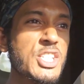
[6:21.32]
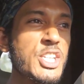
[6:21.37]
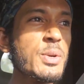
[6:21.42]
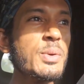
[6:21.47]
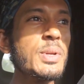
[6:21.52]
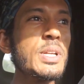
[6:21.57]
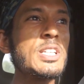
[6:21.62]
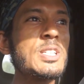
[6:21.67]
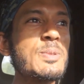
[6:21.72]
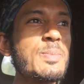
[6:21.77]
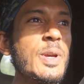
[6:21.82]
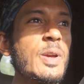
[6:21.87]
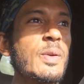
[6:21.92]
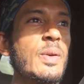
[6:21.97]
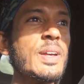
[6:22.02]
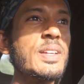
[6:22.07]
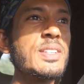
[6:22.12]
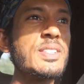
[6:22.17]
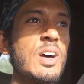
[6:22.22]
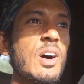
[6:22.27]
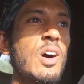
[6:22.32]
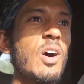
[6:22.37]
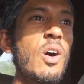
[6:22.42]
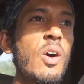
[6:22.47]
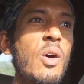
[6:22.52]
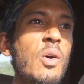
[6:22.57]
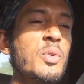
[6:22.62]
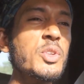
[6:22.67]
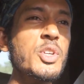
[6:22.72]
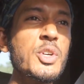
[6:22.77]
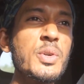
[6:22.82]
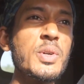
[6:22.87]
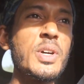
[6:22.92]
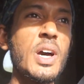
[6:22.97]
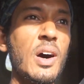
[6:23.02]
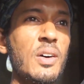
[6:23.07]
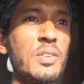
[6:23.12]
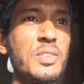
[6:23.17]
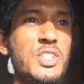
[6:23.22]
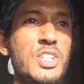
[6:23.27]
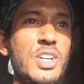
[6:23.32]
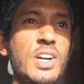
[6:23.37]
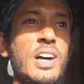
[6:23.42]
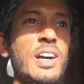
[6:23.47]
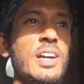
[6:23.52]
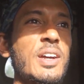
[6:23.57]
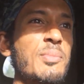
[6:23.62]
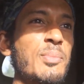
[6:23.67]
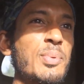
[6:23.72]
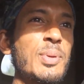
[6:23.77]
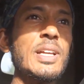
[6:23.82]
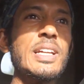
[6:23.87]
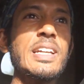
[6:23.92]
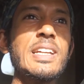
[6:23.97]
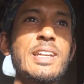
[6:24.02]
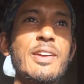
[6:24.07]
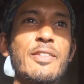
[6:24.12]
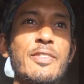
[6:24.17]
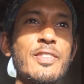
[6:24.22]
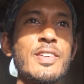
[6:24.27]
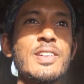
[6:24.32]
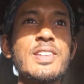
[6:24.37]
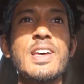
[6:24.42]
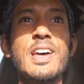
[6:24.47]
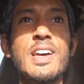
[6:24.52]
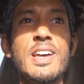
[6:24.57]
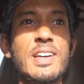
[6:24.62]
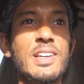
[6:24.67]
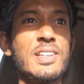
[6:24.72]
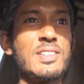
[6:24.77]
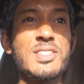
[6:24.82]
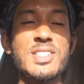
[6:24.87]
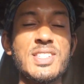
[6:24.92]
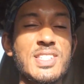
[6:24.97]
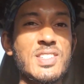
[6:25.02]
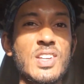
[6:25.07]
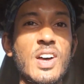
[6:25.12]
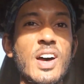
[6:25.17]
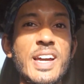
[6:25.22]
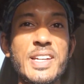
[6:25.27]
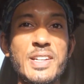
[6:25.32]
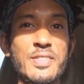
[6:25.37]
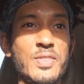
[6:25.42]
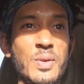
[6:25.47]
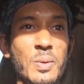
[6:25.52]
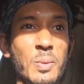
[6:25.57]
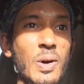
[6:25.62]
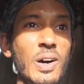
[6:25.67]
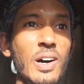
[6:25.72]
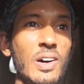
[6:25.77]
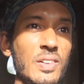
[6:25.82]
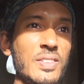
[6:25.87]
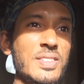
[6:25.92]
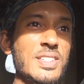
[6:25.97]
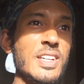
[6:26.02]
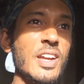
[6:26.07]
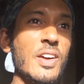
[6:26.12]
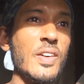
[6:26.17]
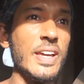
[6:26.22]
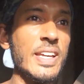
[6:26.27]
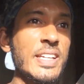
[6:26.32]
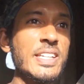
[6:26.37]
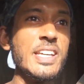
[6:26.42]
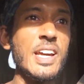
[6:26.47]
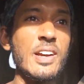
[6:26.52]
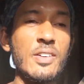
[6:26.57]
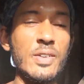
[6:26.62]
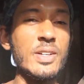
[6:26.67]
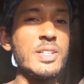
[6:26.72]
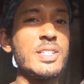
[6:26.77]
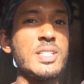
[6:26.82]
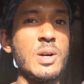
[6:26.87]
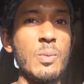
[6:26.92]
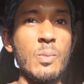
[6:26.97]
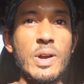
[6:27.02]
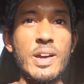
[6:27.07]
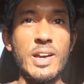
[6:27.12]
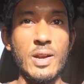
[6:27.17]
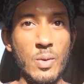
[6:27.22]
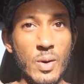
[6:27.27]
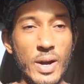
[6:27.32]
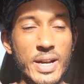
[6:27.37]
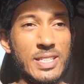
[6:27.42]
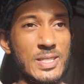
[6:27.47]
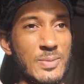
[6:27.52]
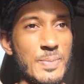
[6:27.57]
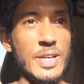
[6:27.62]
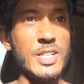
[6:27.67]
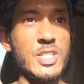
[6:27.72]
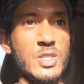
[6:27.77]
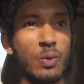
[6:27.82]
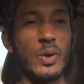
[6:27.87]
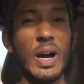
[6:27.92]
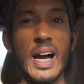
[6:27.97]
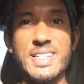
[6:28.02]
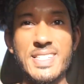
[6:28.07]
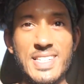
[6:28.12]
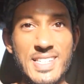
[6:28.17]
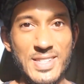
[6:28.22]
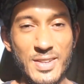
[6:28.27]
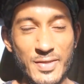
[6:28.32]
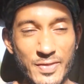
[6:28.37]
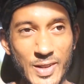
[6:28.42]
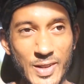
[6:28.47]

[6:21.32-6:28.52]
she would experience a whole new culture, a completely different side of the world. You know, India is somewhere quite special, as is the